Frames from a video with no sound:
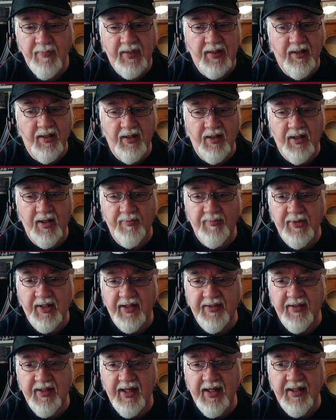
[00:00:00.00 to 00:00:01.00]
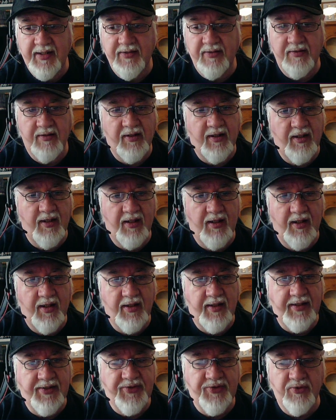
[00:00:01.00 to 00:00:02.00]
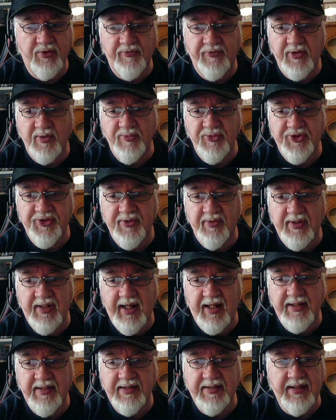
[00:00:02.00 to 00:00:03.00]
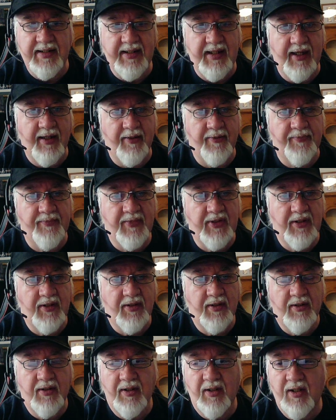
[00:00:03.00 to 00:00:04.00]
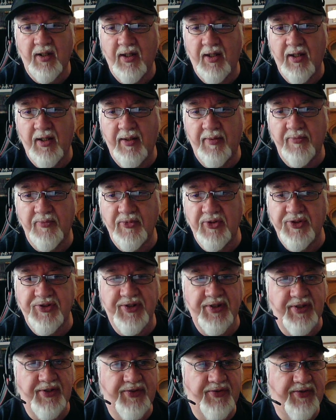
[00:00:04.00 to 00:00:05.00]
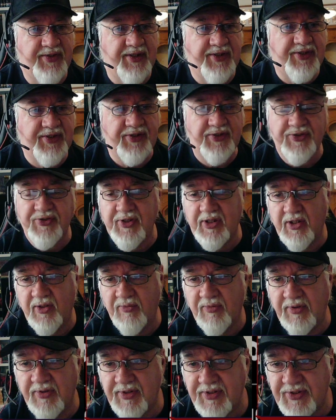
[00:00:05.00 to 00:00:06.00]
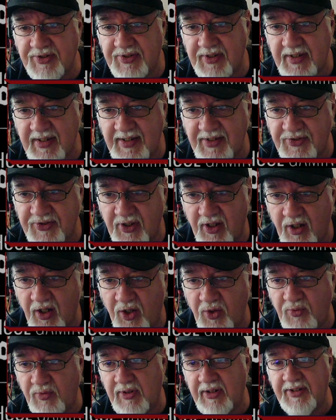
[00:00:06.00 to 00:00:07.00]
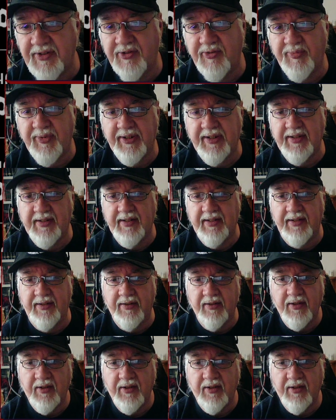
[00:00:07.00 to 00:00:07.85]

And then it sort of comes to an end here. Which is this is only the beginning.